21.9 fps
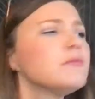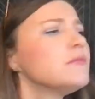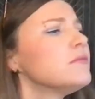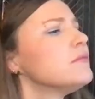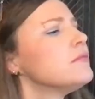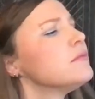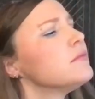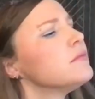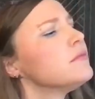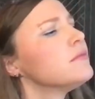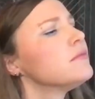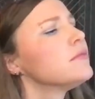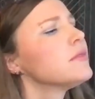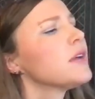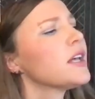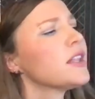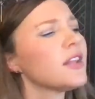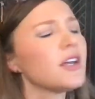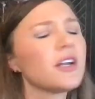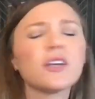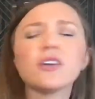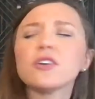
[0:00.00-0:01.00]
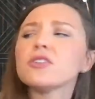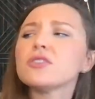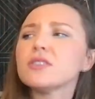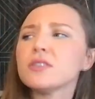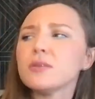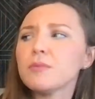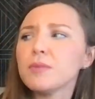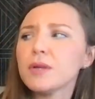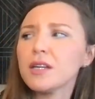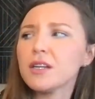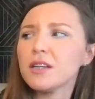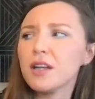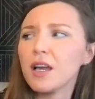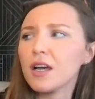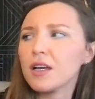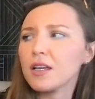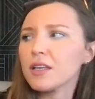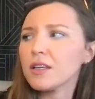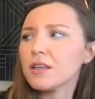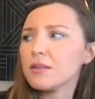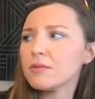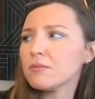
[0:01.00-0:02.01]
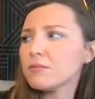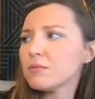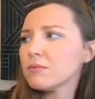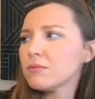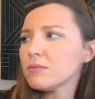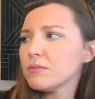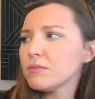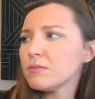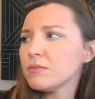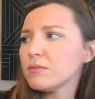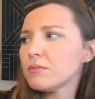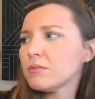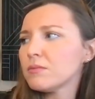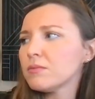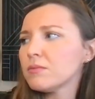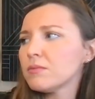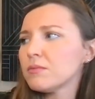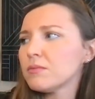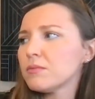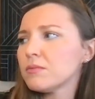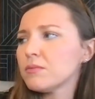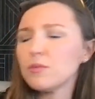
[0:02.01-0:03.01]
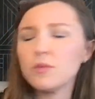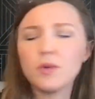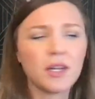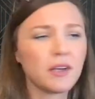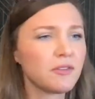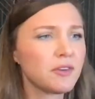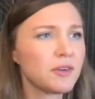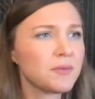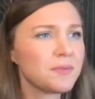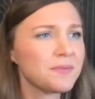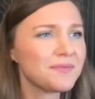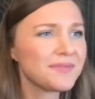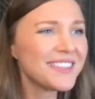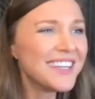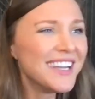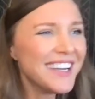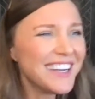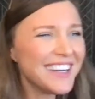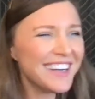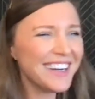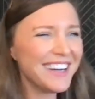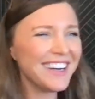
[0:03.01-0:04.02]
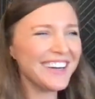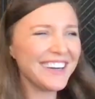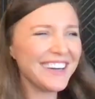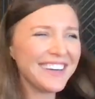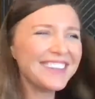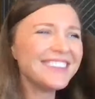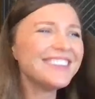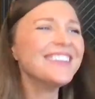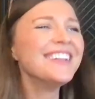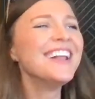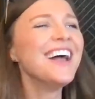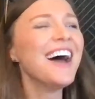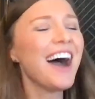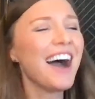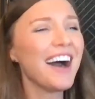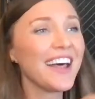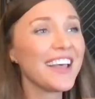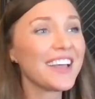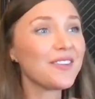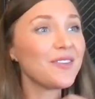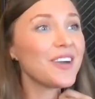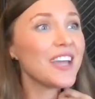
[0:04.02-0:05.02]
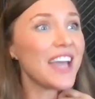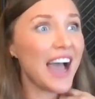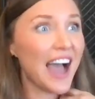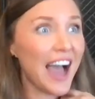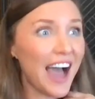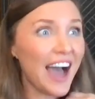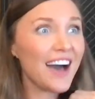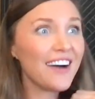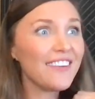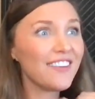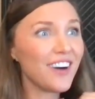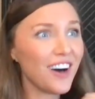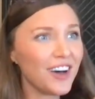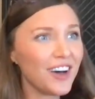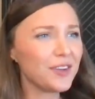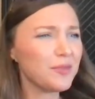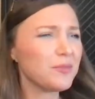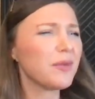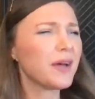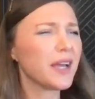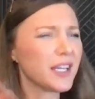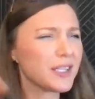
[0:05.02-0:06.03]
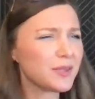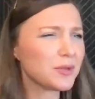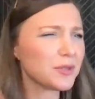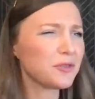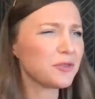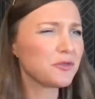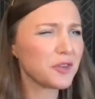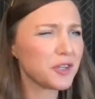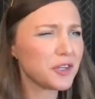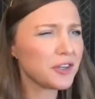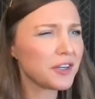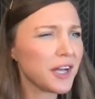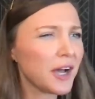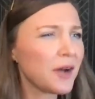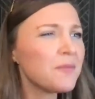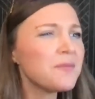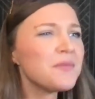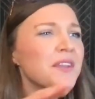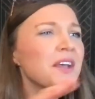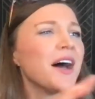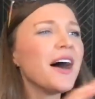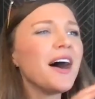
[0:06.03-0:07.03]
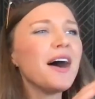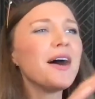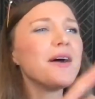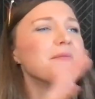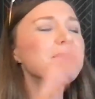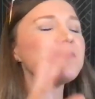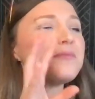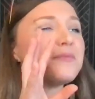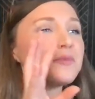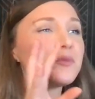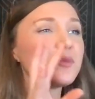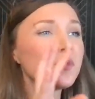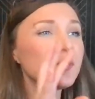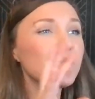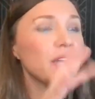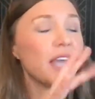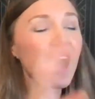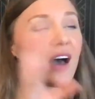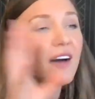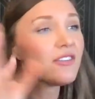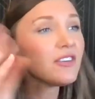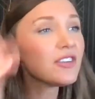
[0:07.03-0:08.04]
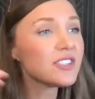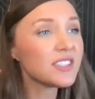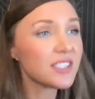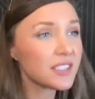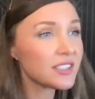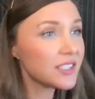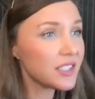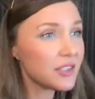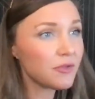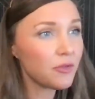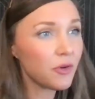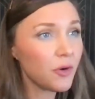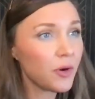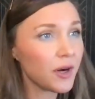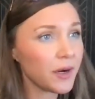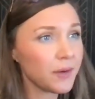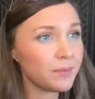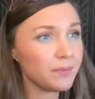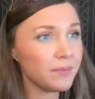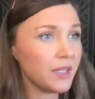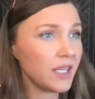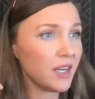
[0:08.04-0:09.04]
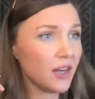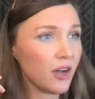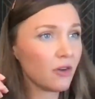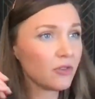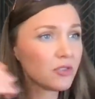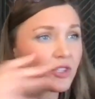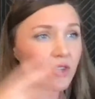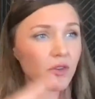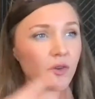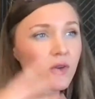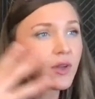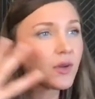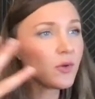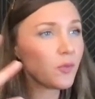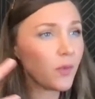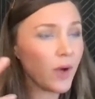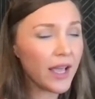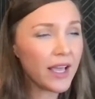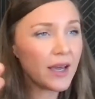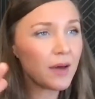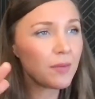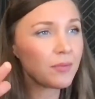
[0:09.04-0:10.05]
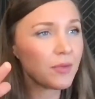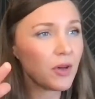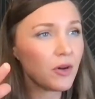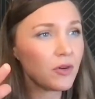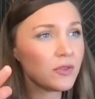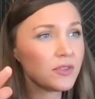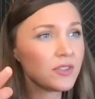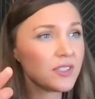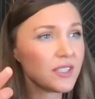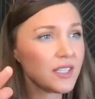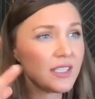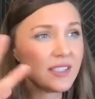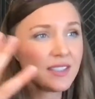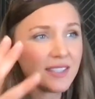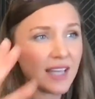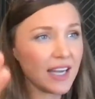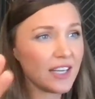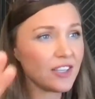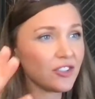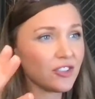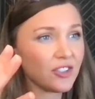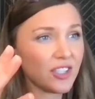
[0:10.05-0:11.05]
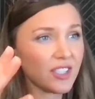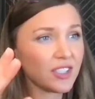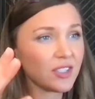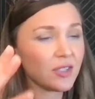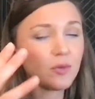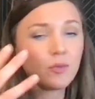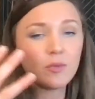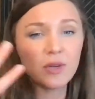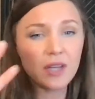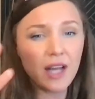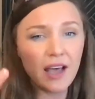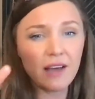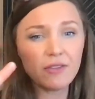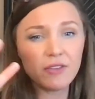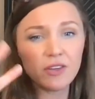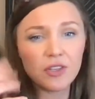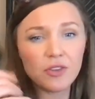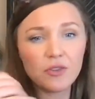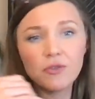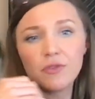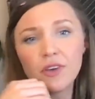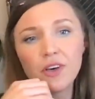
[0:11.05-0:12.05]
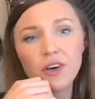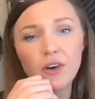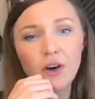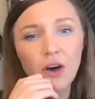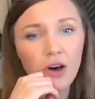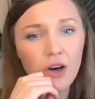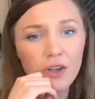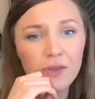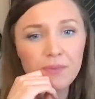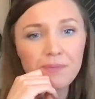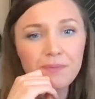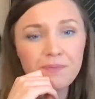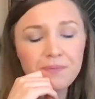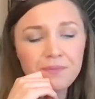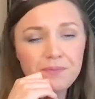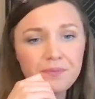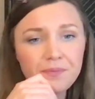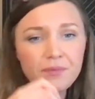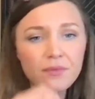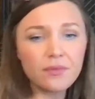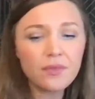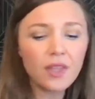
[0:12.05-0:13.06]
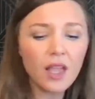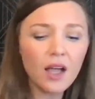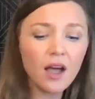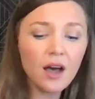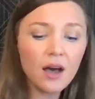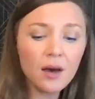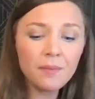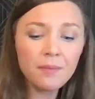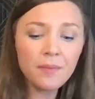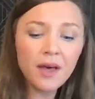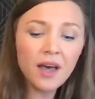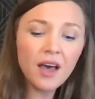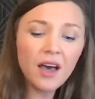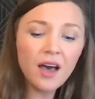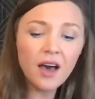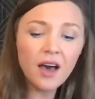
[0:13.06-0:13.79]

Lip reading: I thought I heard somebody knocking. Whatever. Like we have all, my husband will figure it out. We have all 64, you know, so you can wake up those inside your system whenever you feel called. Blah.